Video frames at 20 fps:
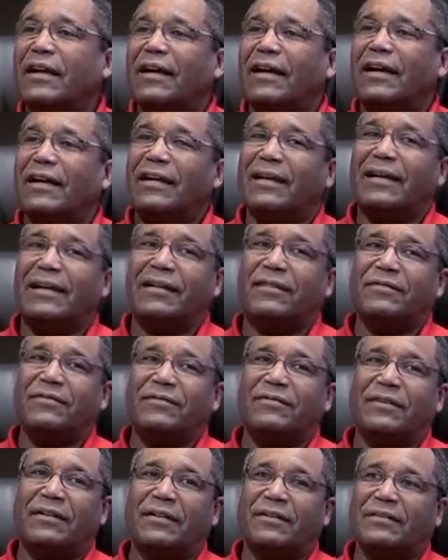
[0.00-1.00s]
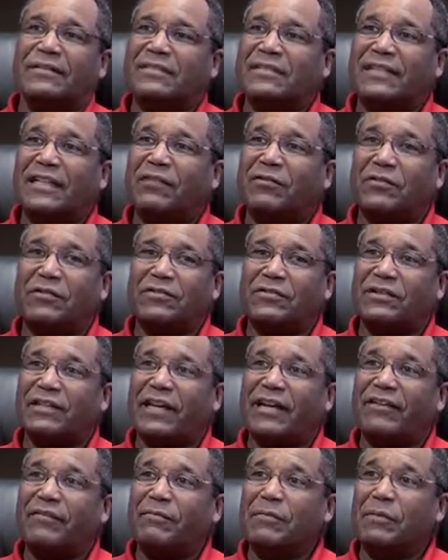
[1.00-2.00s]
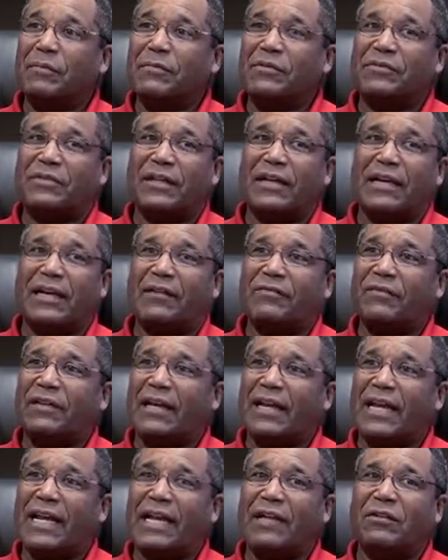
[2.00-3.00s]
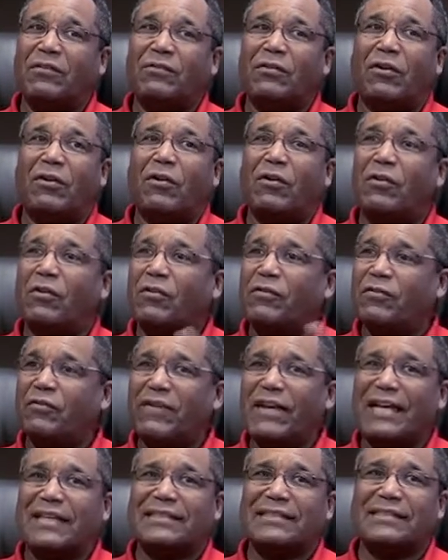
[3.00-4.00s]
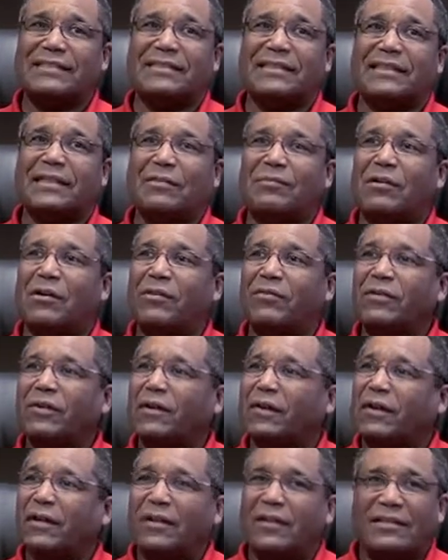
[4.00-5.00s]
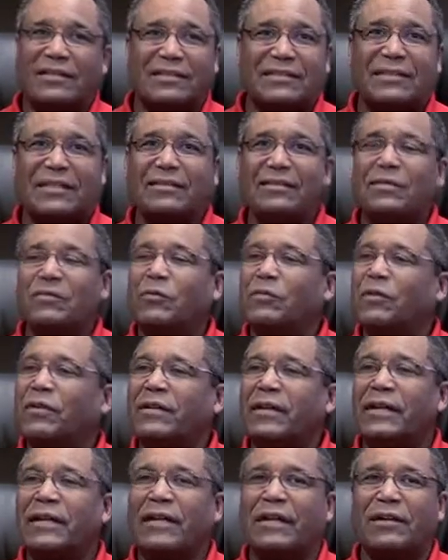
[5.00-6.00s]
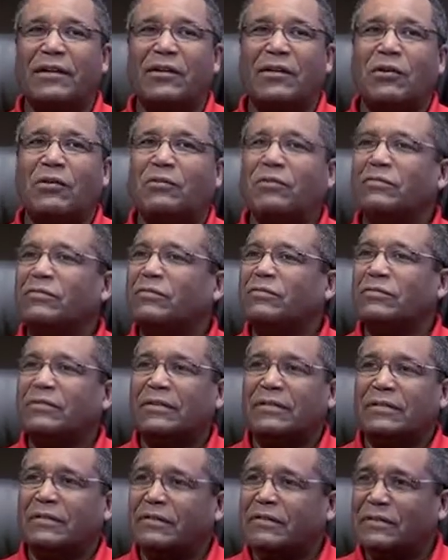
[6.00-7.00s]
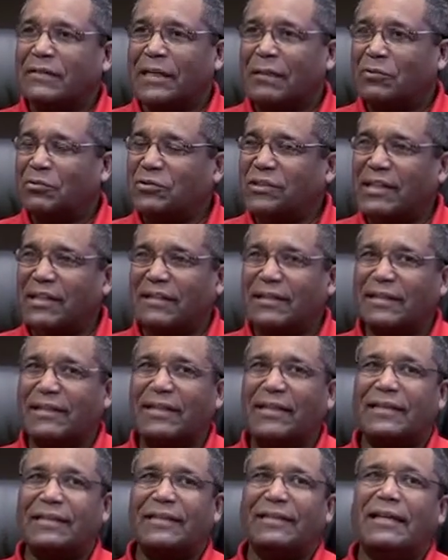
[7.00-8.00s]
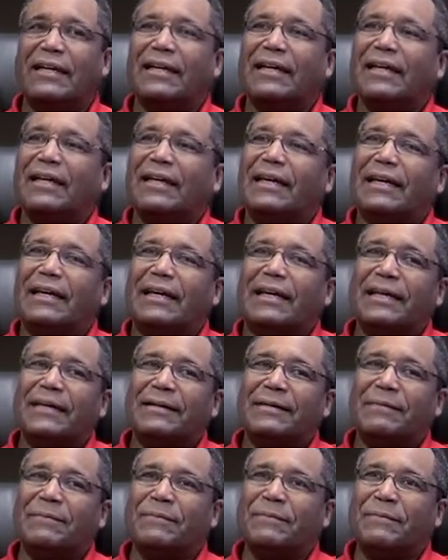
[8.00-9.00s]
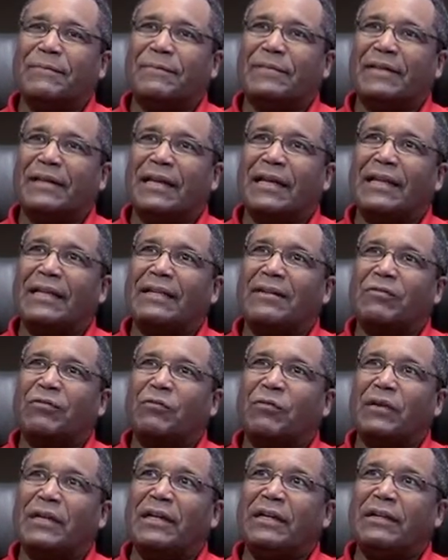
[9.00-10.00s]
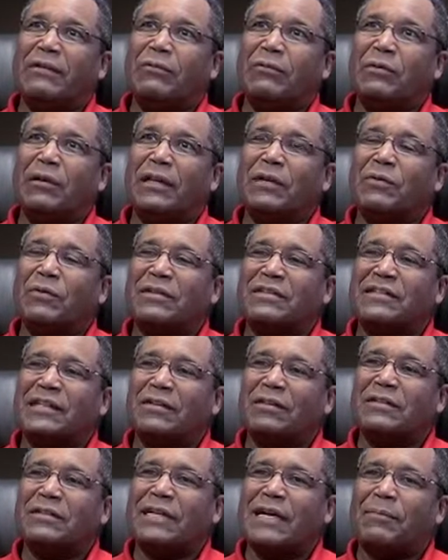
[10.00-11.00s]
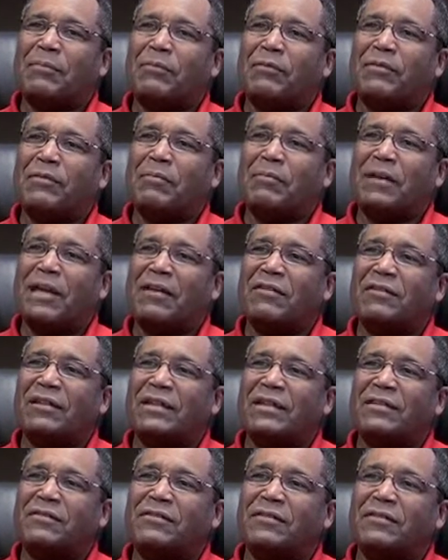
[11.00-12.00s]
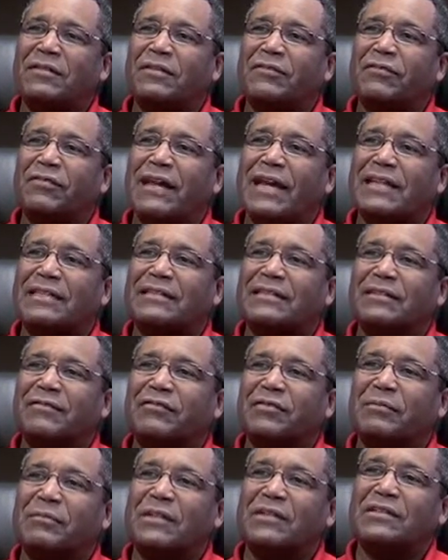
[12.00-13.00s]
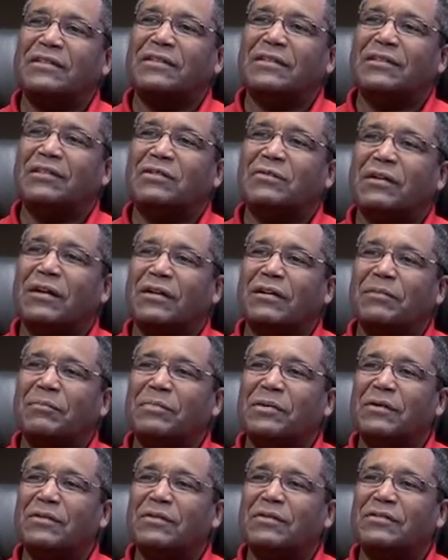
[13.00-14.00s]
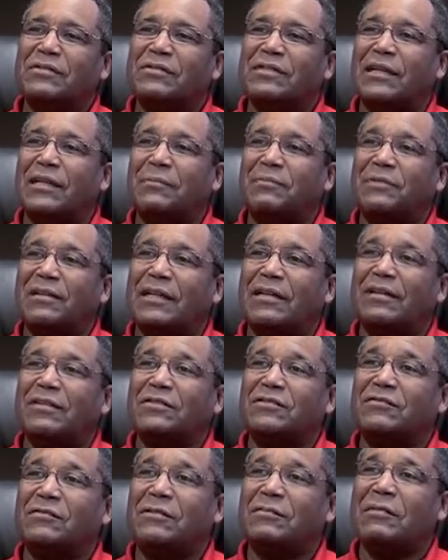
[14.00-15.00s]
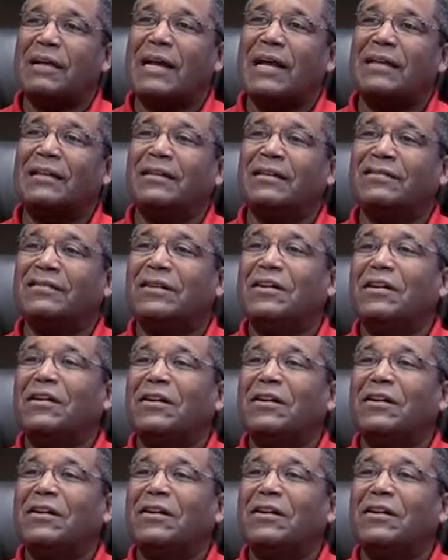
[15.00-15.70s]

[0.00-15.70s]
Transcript: I have several staff members that have to handle all the faxes that come off, send them to where they got to go, double check the data. And if we really want to stay on top of it, manually enter the fax information into our computer to set up ticklers to remind us,